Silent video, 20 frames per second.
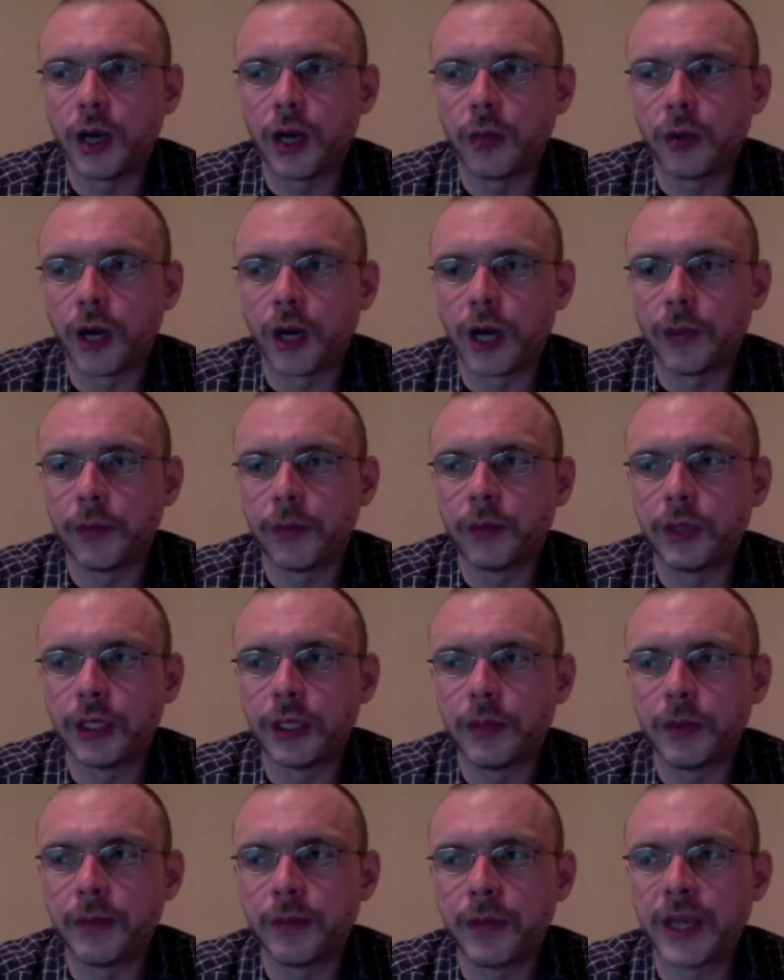
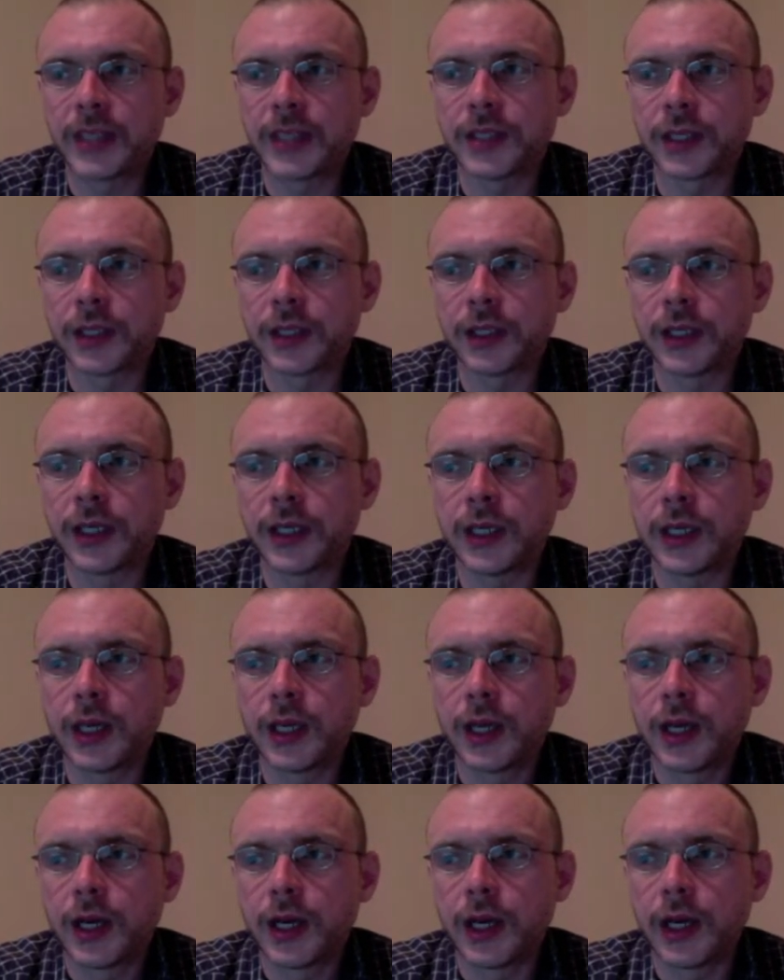probably, but basically
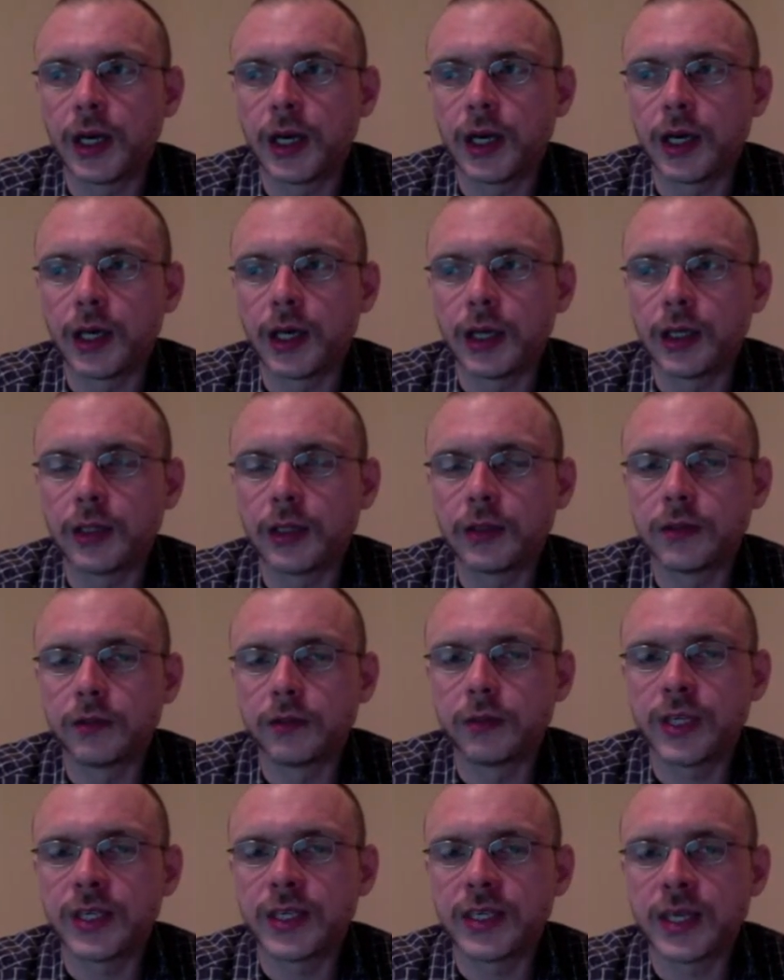we